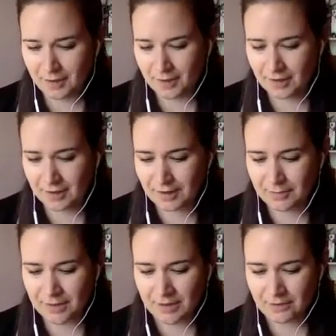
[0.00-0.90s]

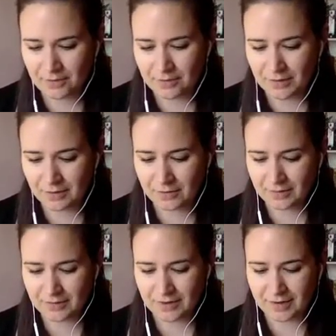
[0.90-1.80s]
Bear with me 1
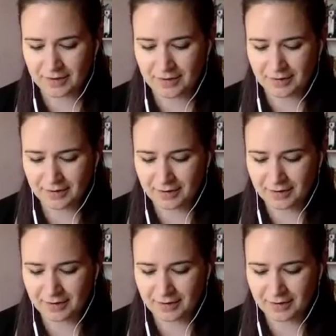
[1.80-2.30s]
second.